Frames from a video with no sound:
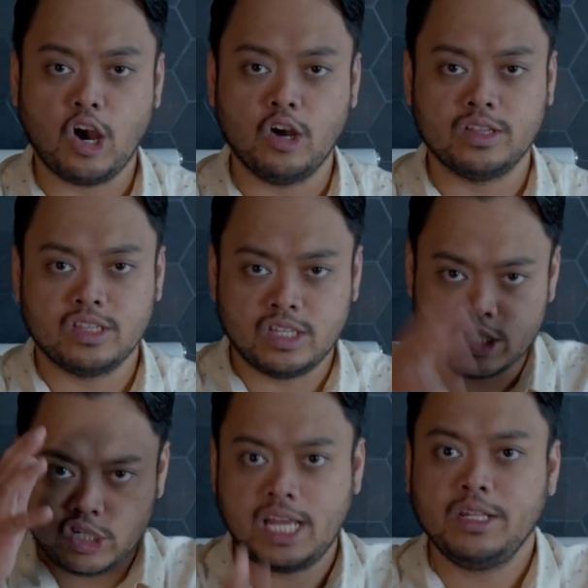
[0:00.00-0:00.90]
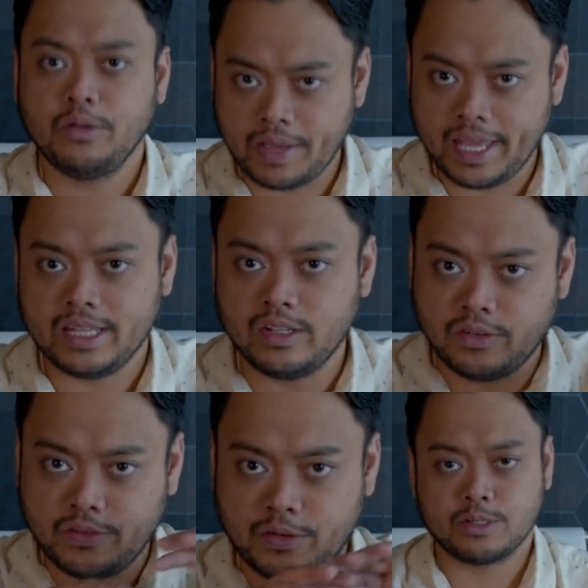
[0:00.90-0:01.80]
on the shadow end
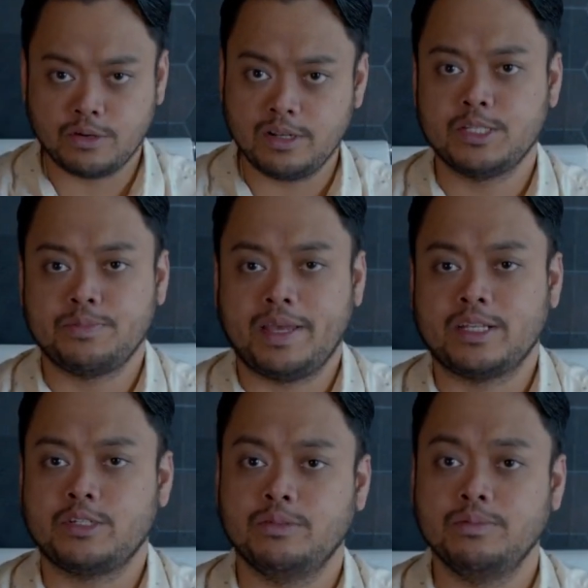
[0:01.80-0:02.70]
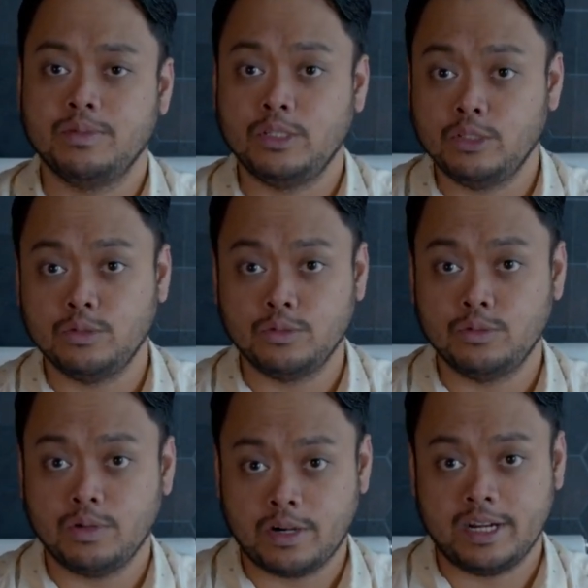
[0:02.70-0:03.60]
of your color spectrum, you
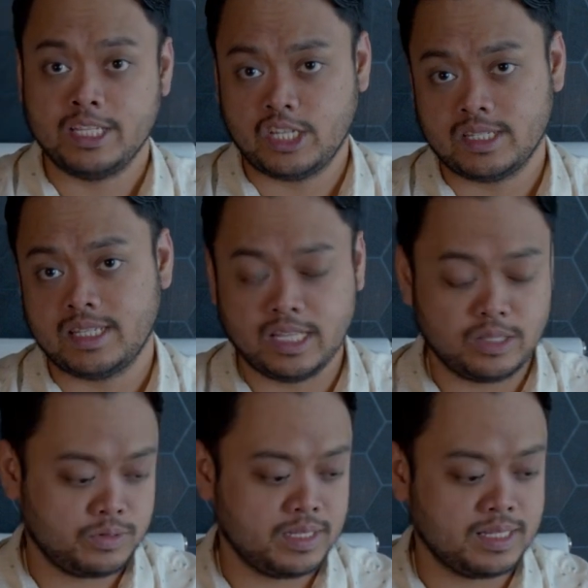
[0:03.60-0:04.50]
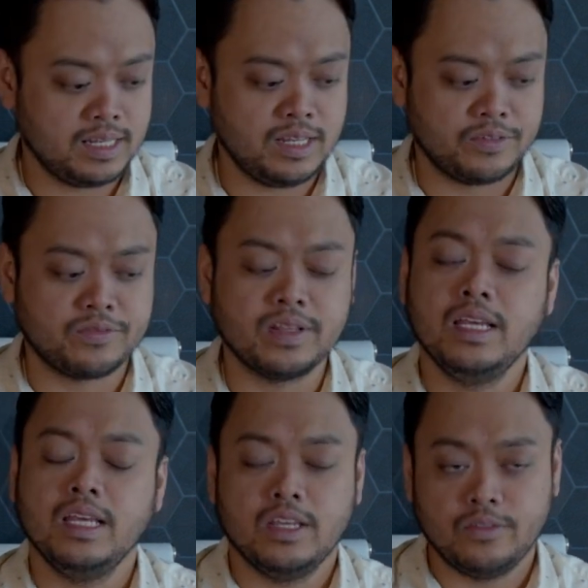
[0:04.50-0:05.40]
are adjusting it using the lift.
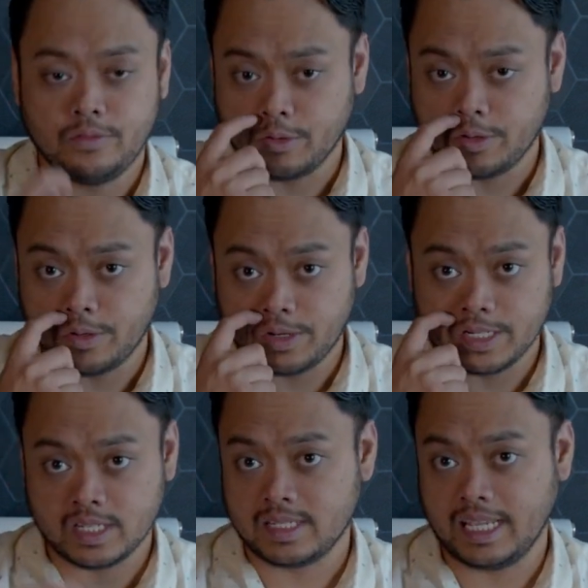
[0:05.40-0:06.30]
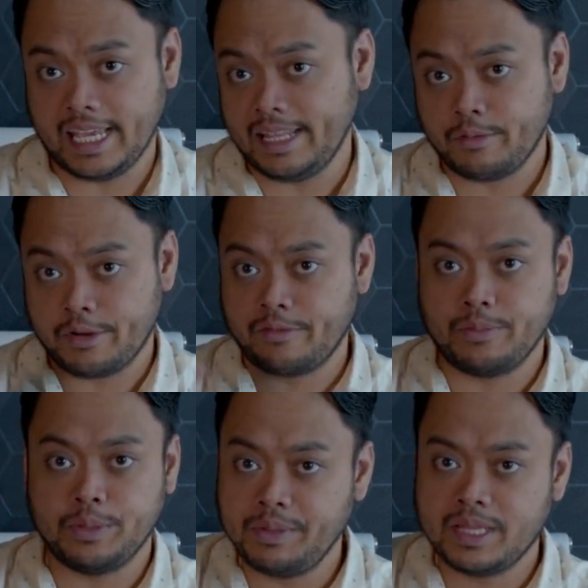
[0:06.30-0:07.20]
If you're adjusting anywhere from
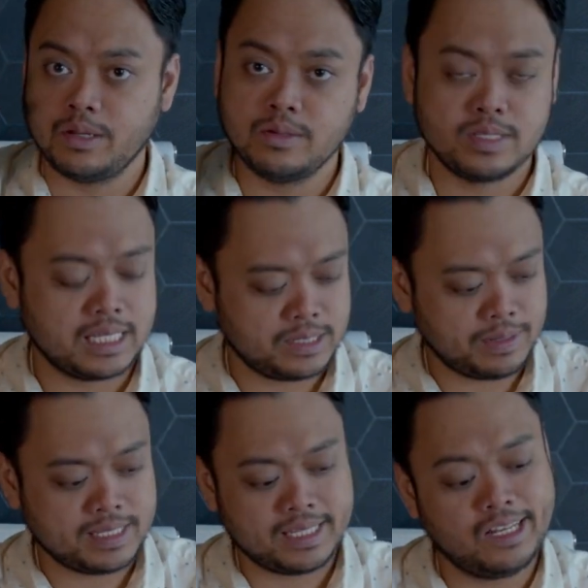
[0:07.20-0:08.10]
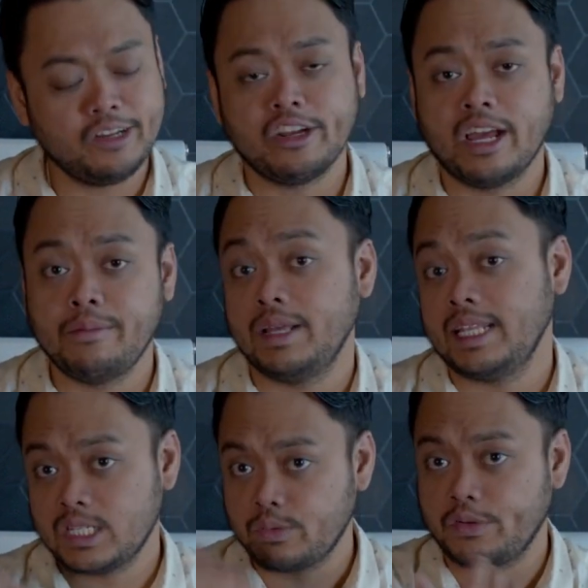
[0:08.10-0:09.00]
the midtones, that's basically your gamma,
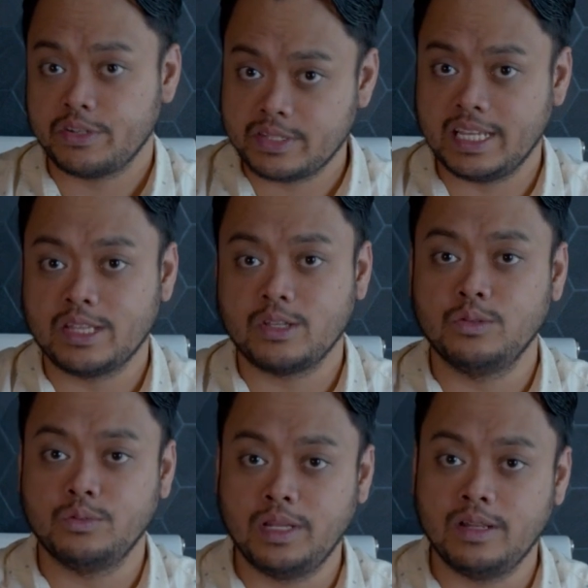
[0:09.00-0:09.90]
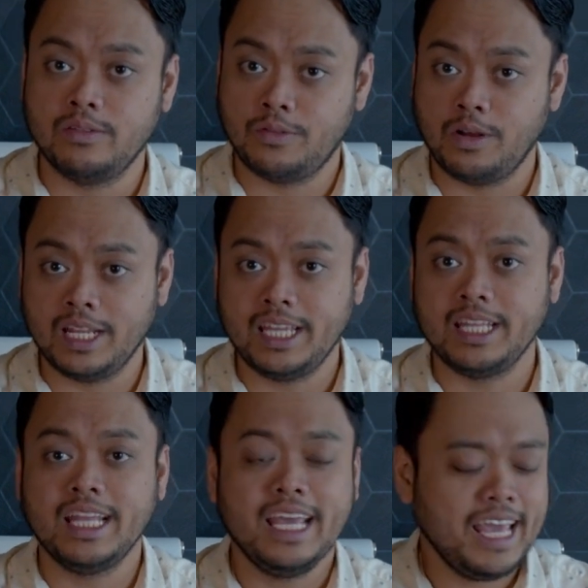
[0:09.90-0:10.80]
that's where your skin tone will fall
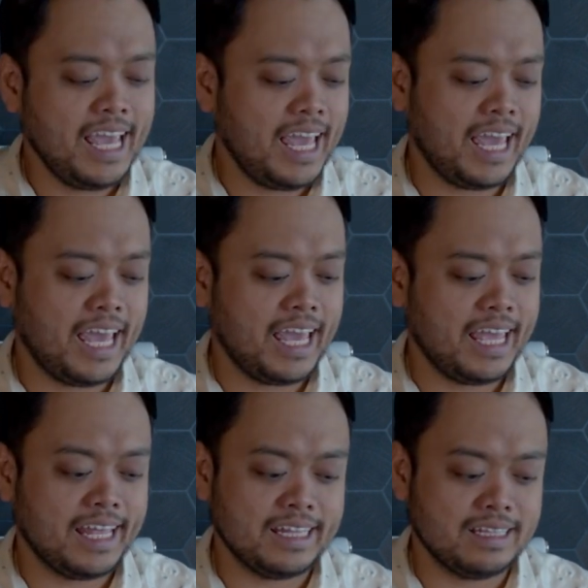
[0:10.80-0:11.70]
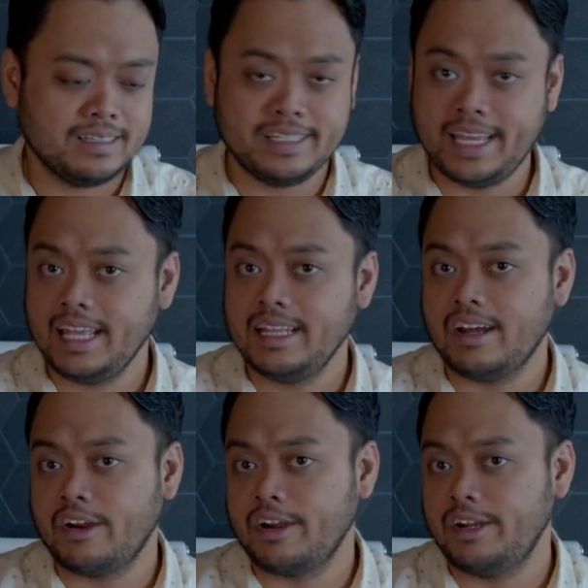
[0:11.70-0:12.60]
in. And gain
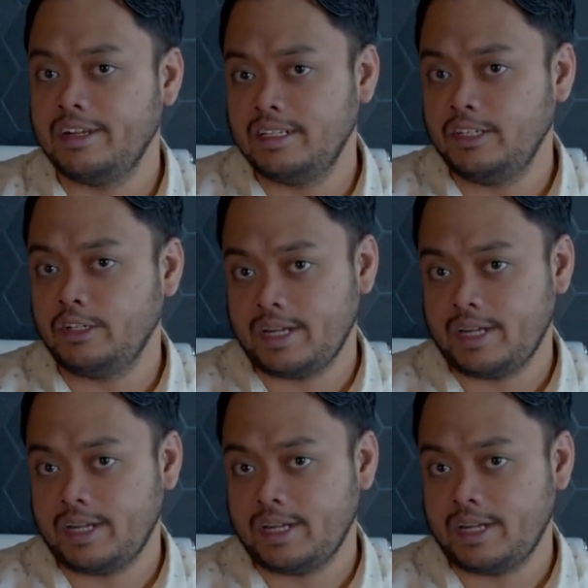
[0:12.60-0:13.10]
are your